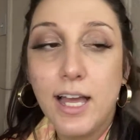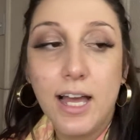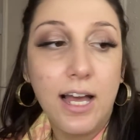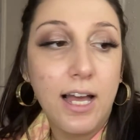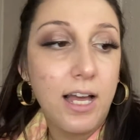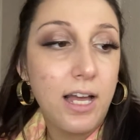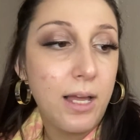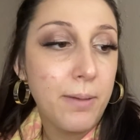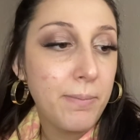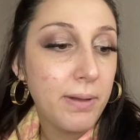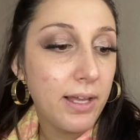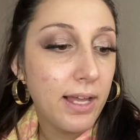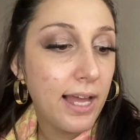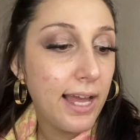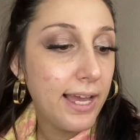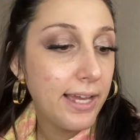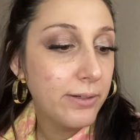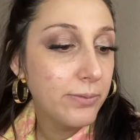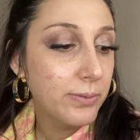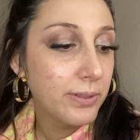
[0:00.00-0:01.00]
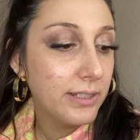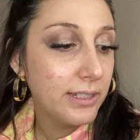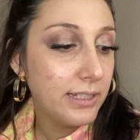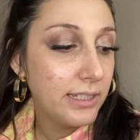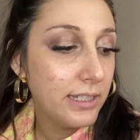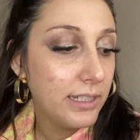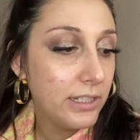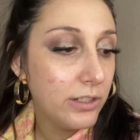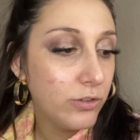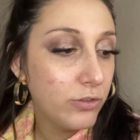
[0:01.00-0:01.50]
I
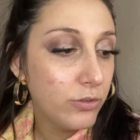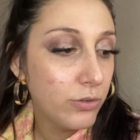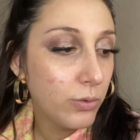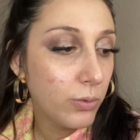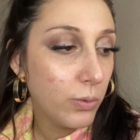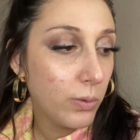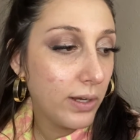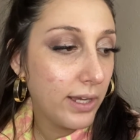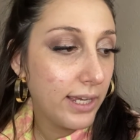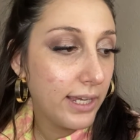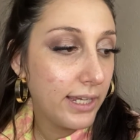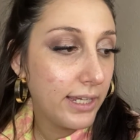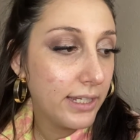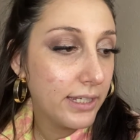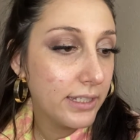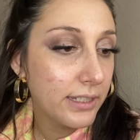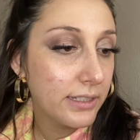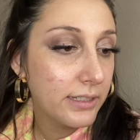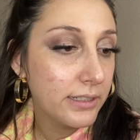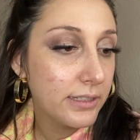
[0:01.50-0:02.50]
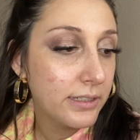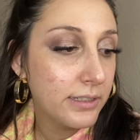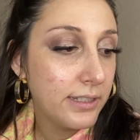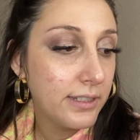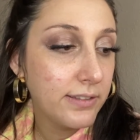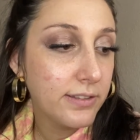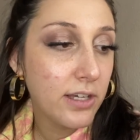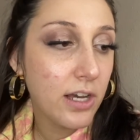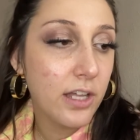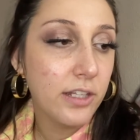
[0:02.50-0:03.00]
really enjoy
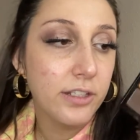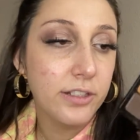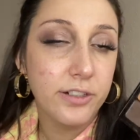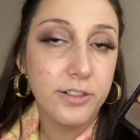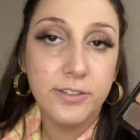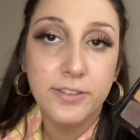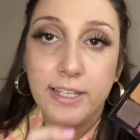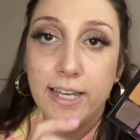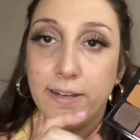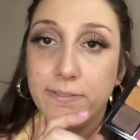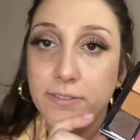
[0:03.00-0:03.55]
these colors.